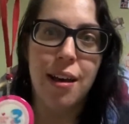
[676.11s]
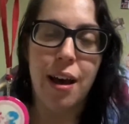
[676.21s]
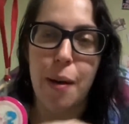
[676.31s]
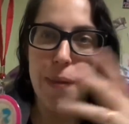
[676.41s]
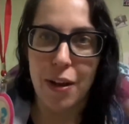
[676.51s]

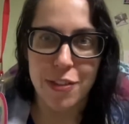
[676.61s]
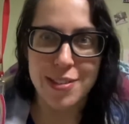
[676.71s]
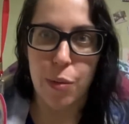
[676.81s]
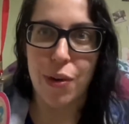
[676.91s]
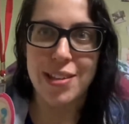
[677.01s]
on the
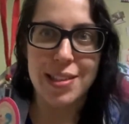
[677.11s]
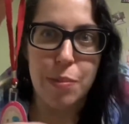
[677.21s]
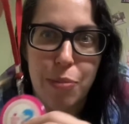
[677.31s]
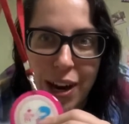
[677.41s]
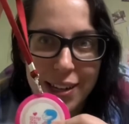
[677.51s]
subways in the
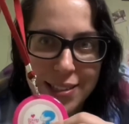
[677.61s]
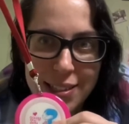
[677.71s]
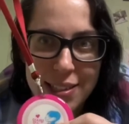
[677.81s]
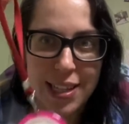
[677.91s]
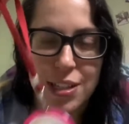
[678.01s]
pregnancy
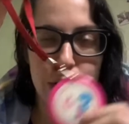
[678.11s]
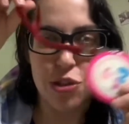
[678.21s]
seats.